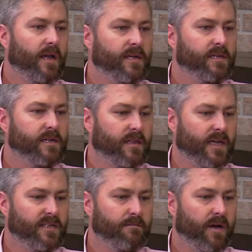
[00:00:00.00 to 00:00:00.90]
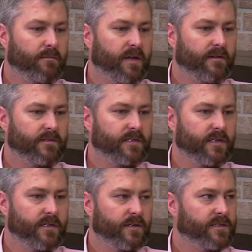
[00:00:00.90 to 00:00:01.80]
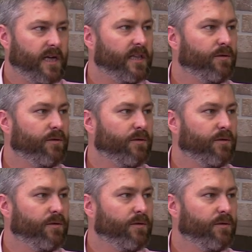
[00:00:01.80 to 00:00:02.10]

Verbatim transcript: It's less about being able to tell you exactly